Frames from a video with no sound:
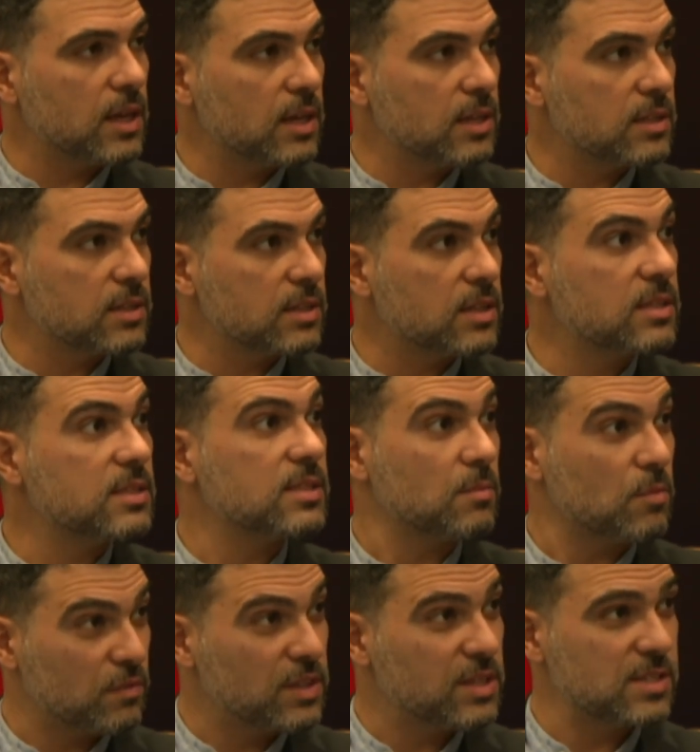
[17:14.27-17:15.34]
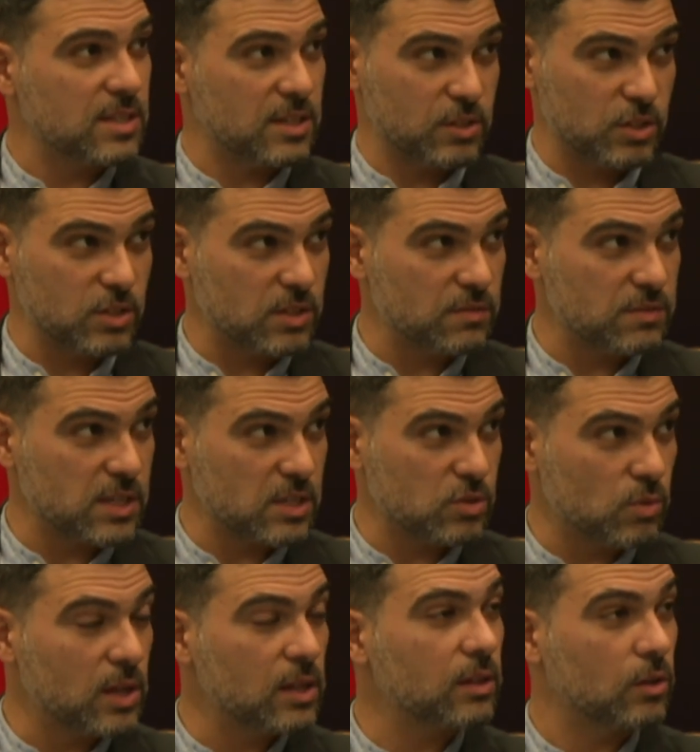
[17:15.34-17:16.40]
in some of these initiatives
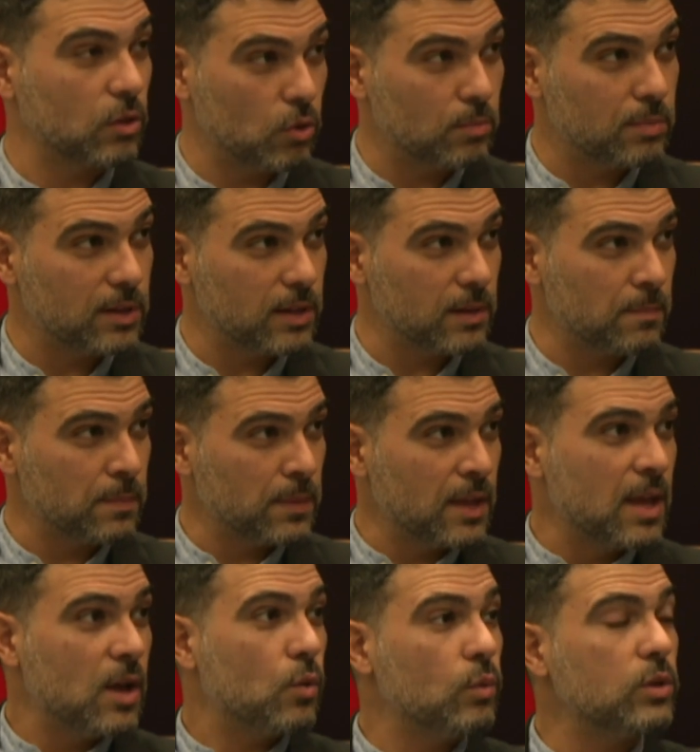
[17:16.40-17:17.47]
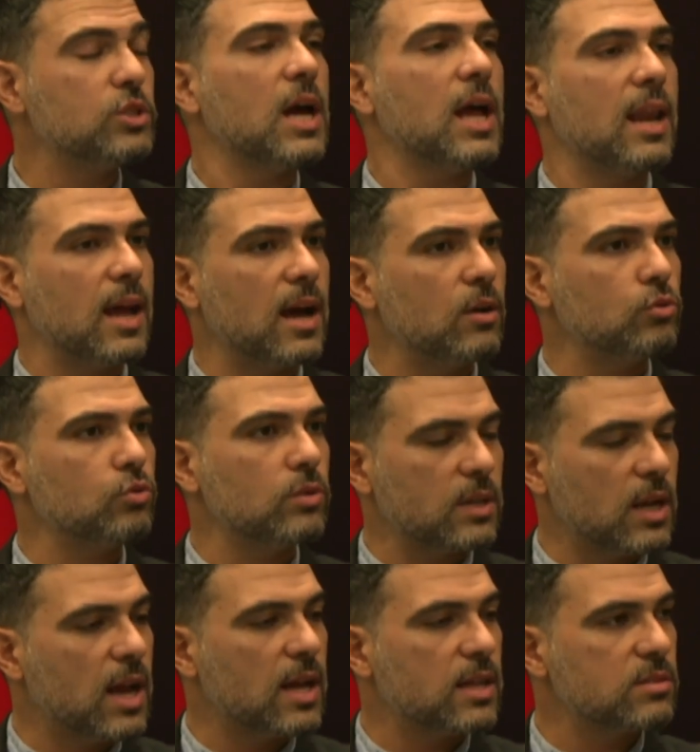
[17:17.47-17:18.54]
as well globally, which allow to
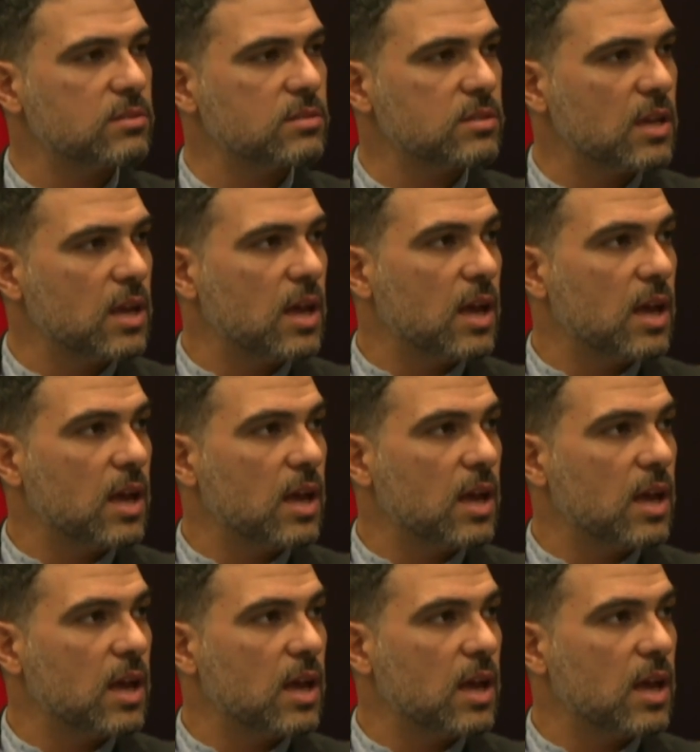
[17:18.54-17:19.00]
enhance,